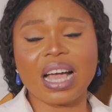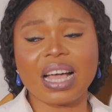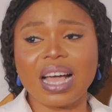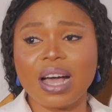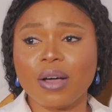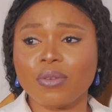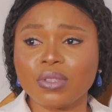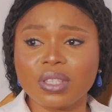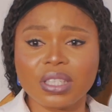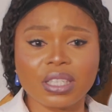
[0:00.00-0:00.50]

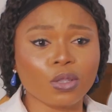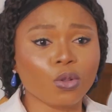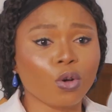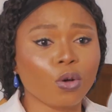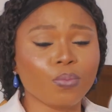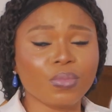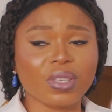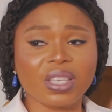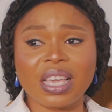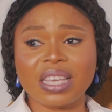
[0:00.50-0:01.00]
accounting
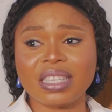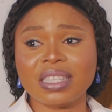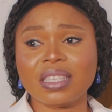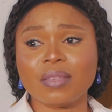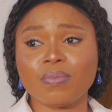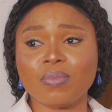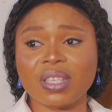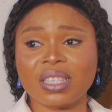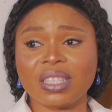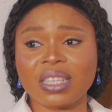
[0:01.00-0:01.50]
or
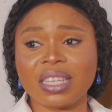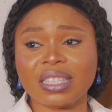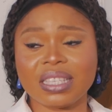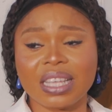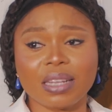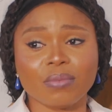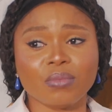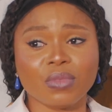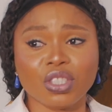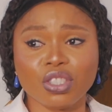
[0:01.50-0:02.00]
BSc business
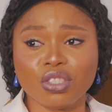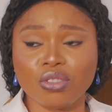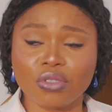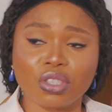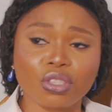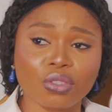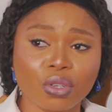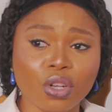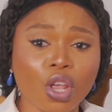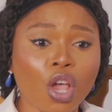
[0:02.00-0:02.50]

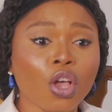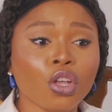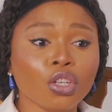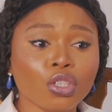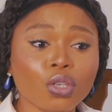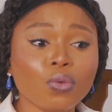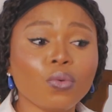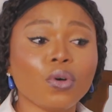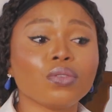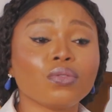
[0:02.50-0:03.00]
administration,
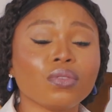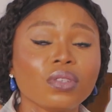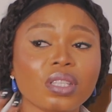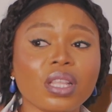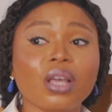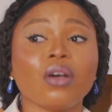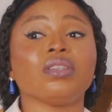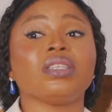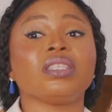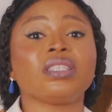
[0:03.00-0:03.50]
do you want to
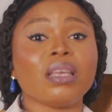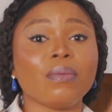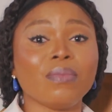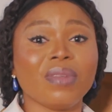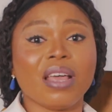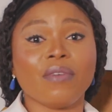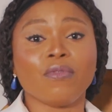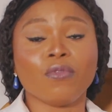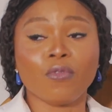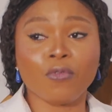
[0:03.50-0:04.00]
stay on the same
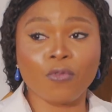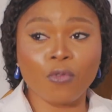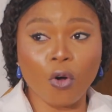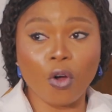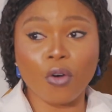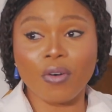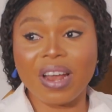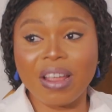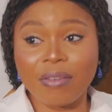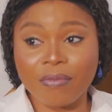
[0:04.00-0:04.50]
level
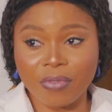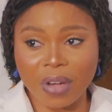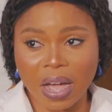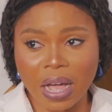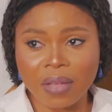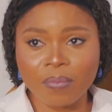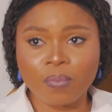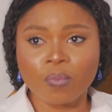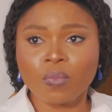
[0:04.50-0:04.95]
forever?